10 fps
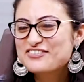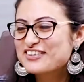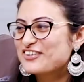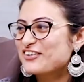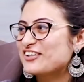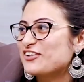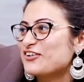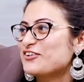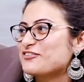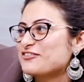We got a
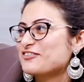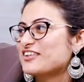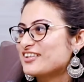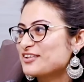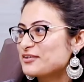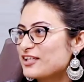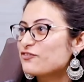lot of